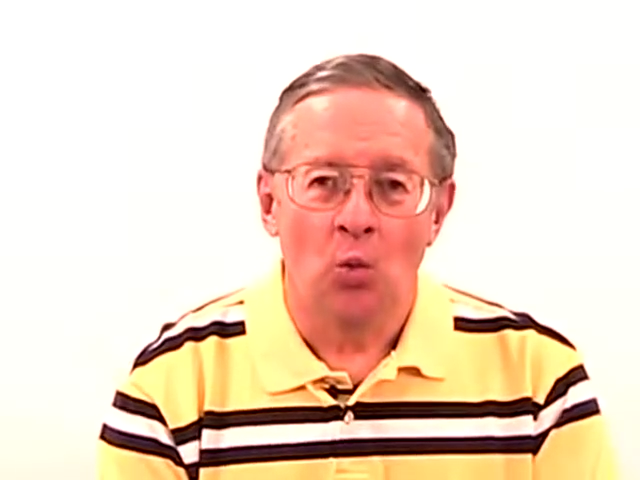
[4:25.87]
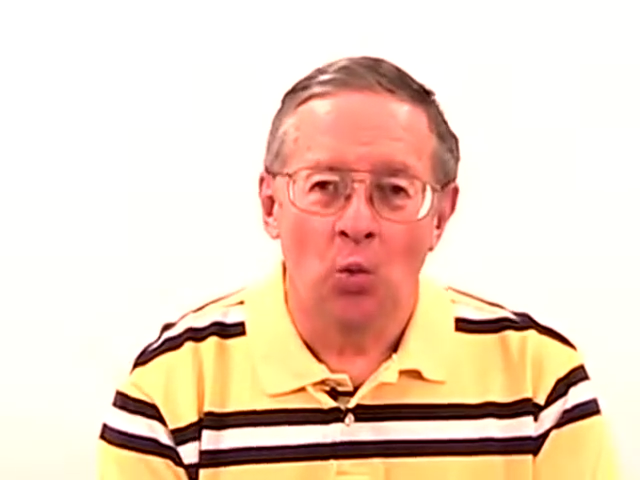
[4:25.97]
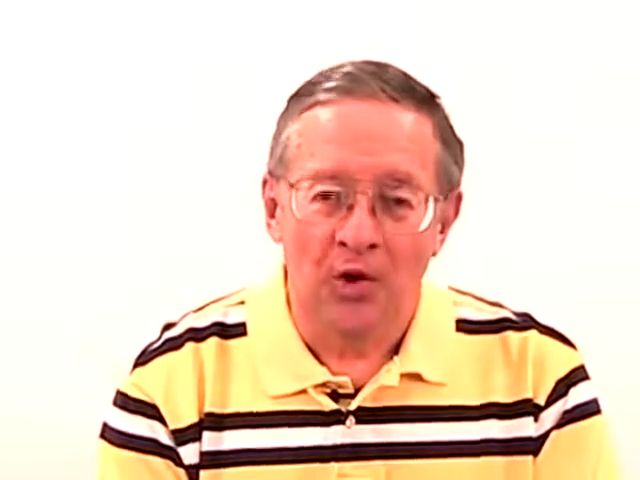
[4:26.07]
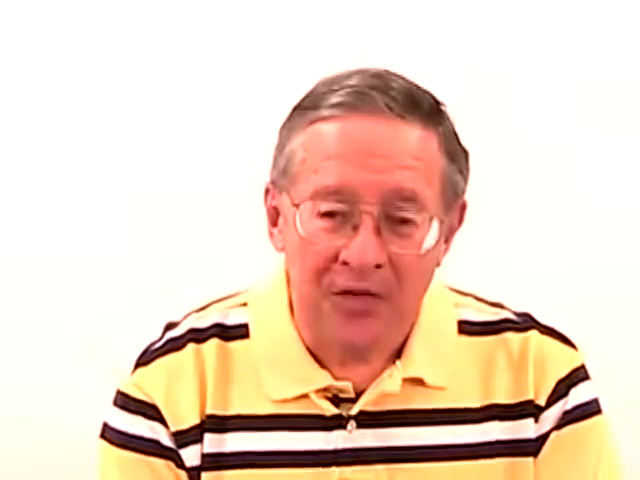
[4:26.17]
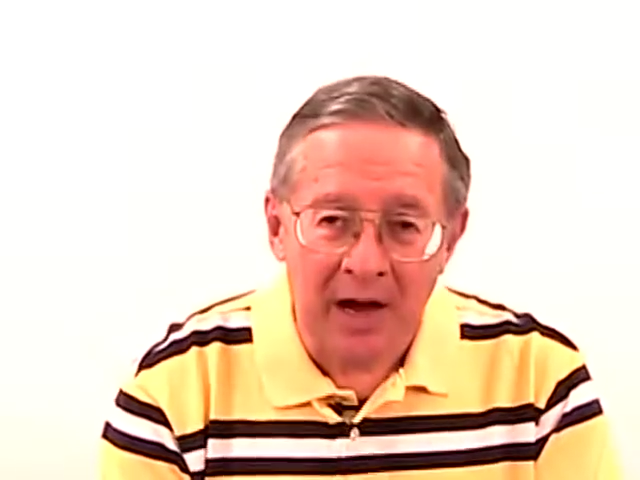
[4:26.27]

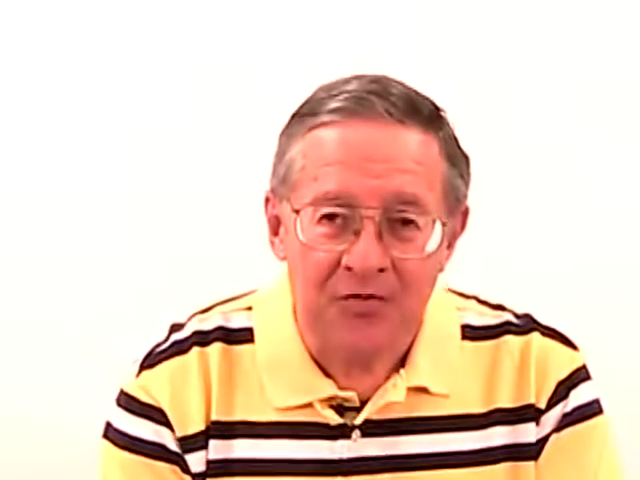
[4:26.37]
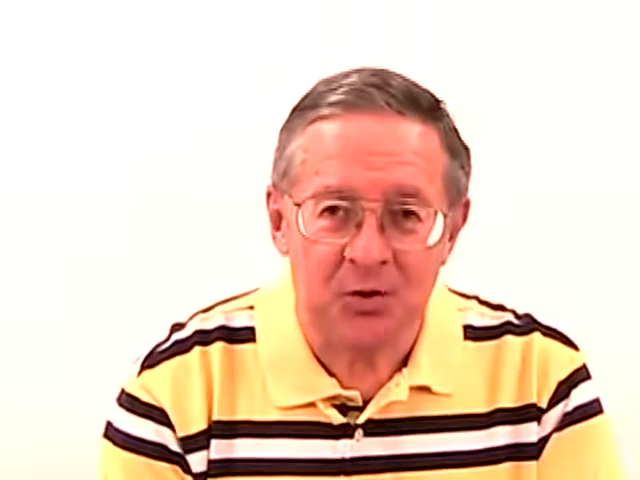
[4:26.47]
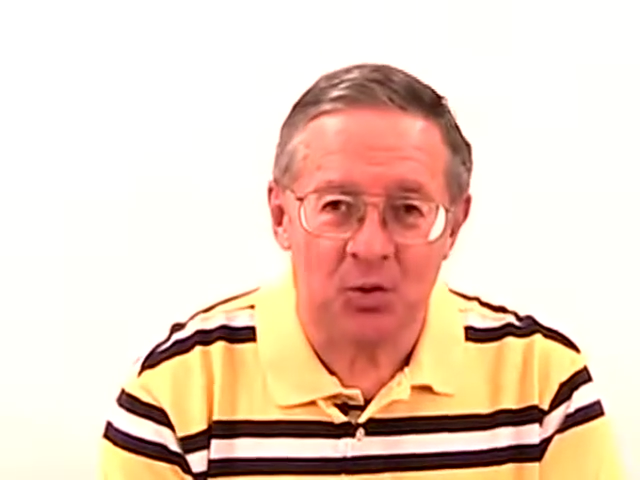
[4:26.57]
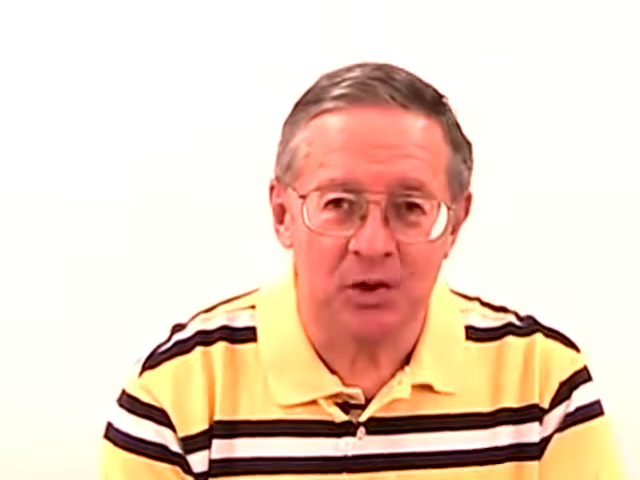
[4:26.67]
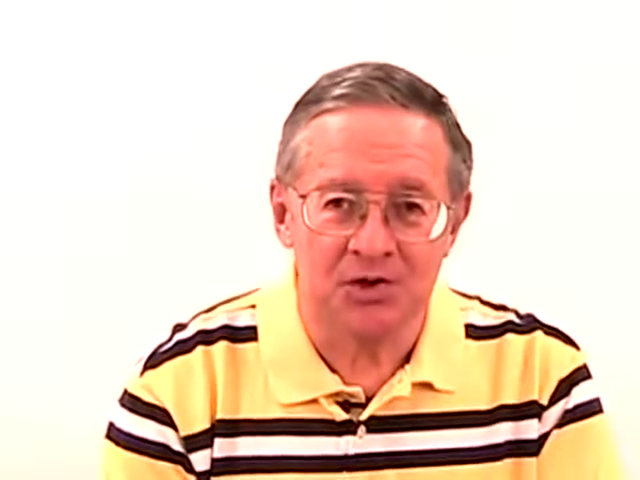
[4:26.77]
Without
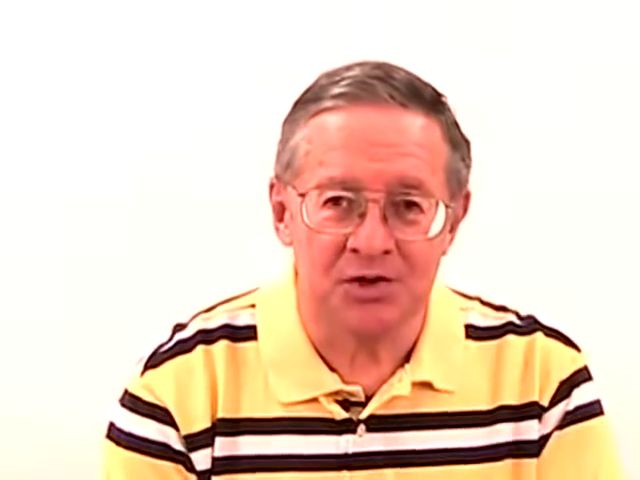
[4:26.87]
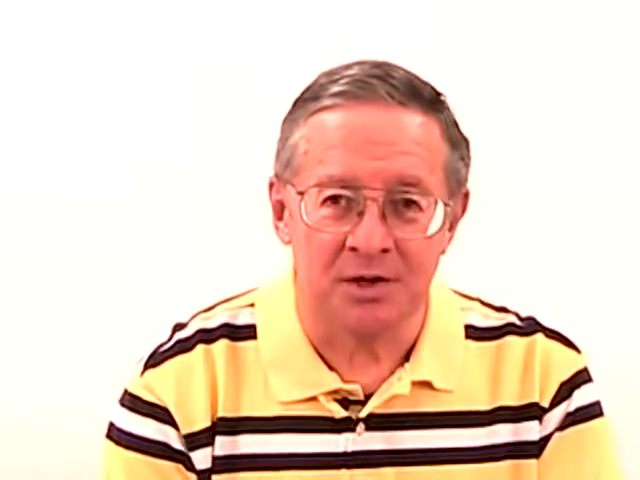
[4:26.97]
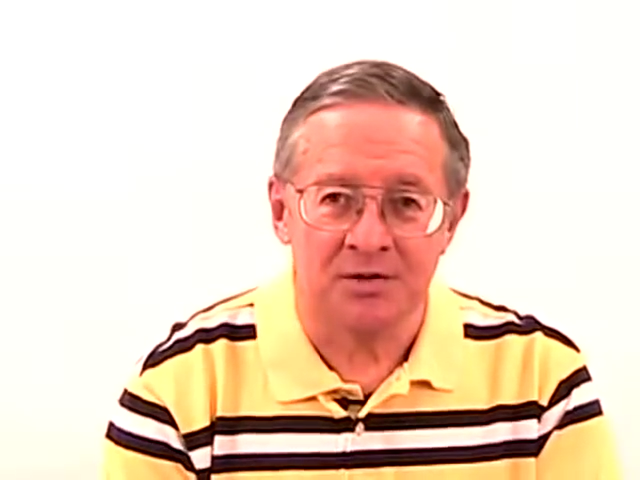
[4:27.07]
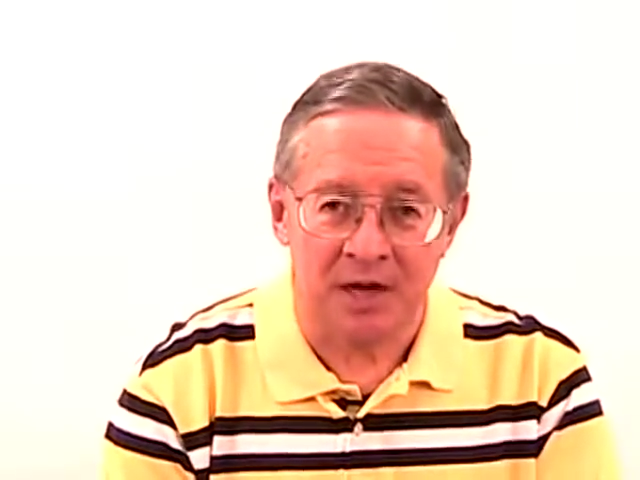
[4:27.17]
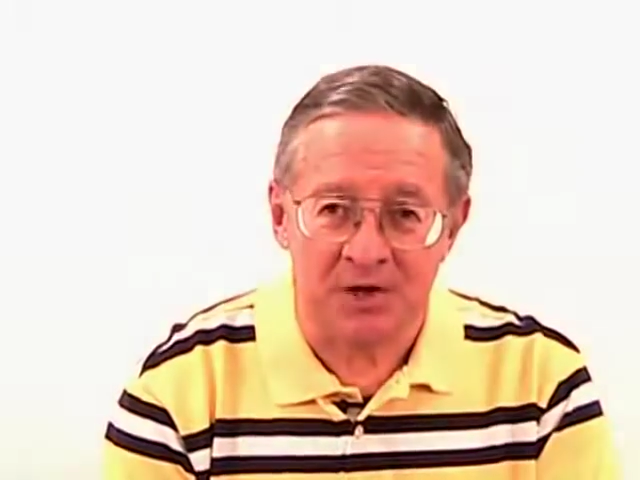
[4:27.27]
the
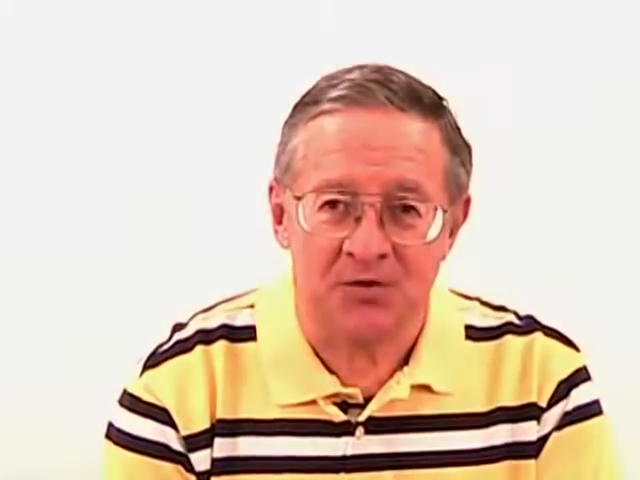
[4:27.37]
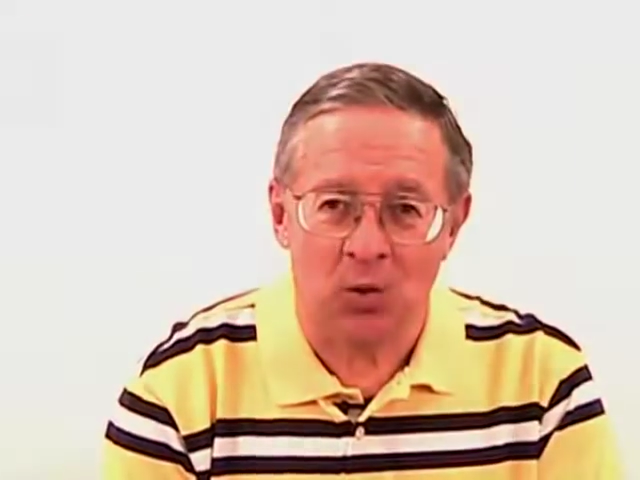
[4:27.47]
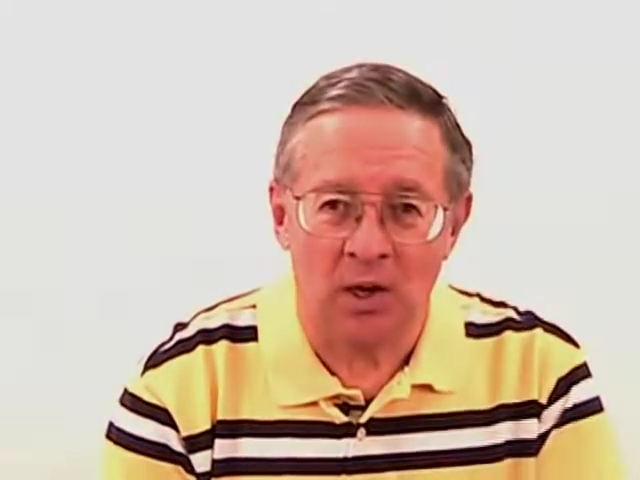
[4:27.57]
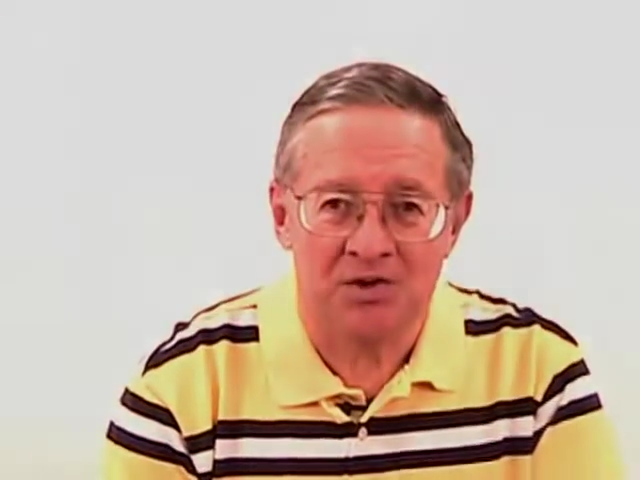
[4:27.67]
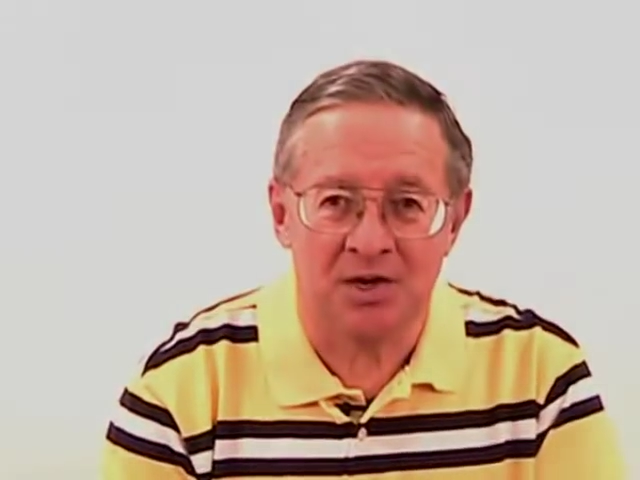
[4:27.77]
Religion. Thanks
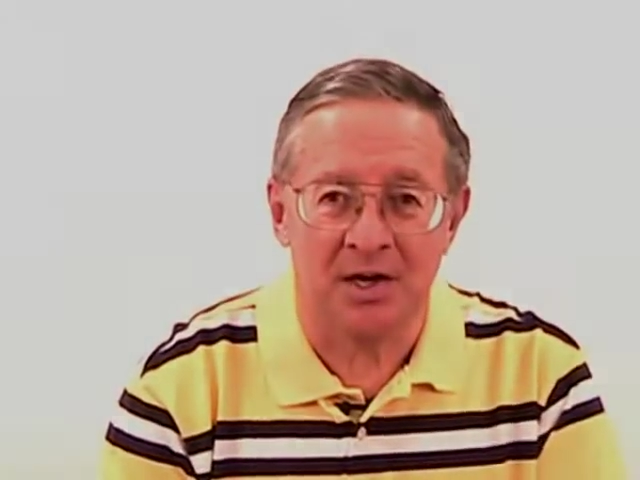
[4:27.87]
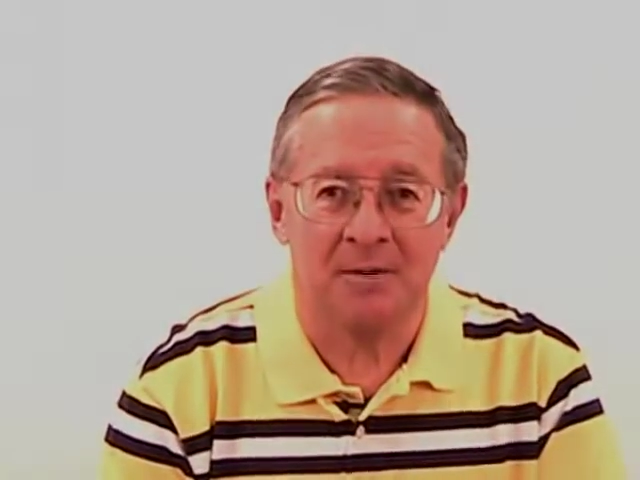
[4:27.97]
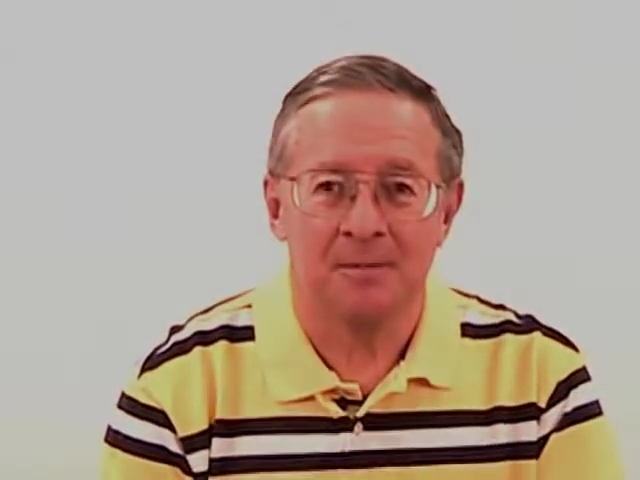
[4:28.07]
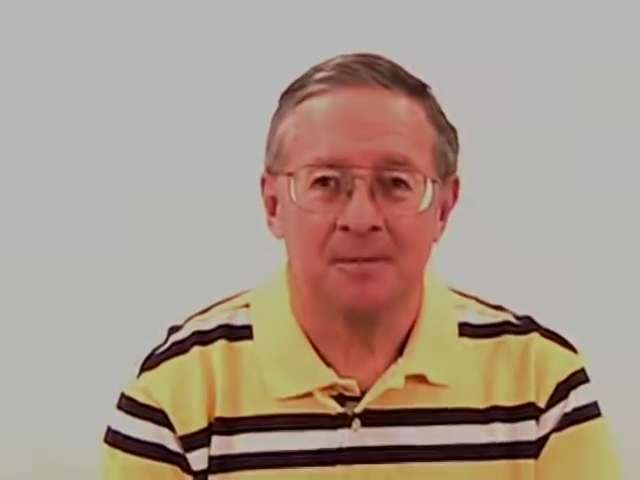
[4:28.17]
for watching.